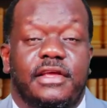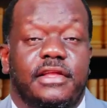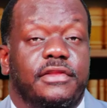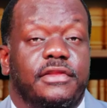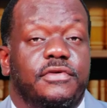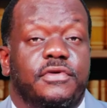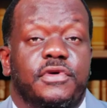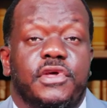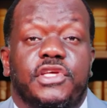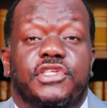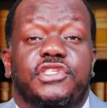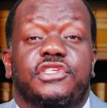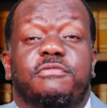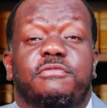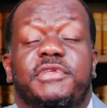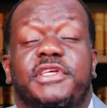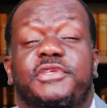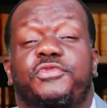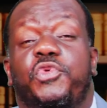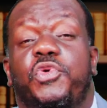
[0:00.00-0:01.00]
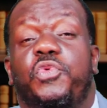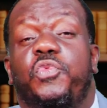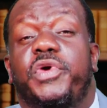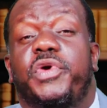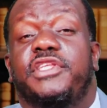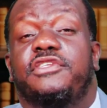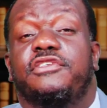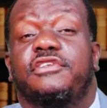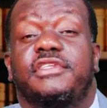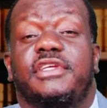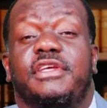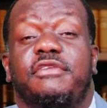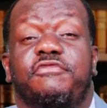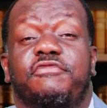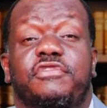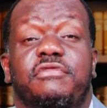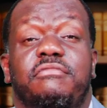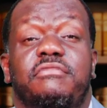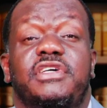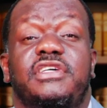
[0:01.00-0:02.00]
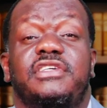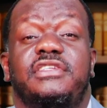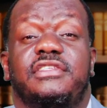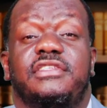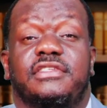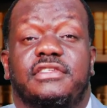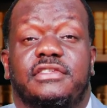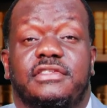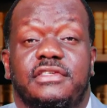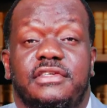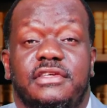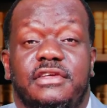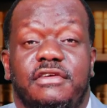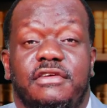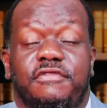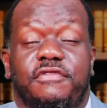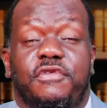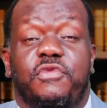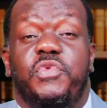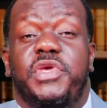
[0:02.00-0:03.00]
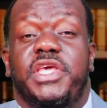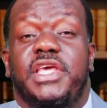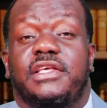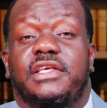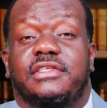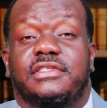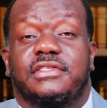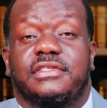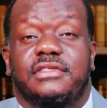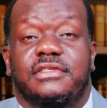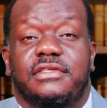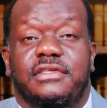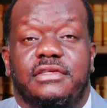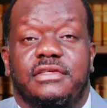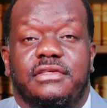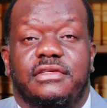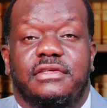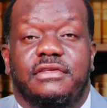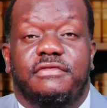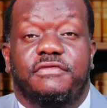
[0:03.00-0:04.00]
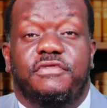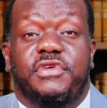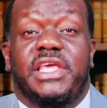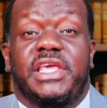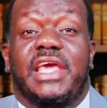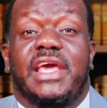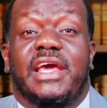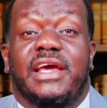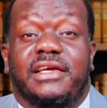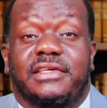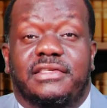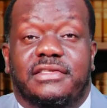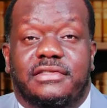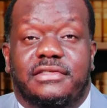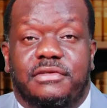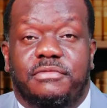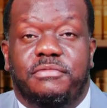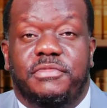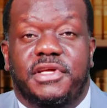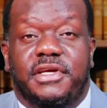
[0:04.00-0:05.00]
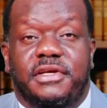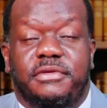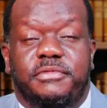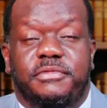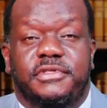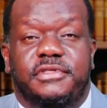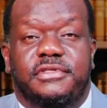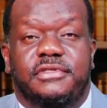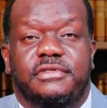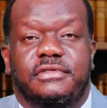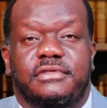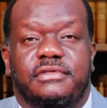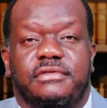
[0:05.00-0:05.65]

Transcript: No, sometimes we wait on him for months, for weeks, for years sometimes.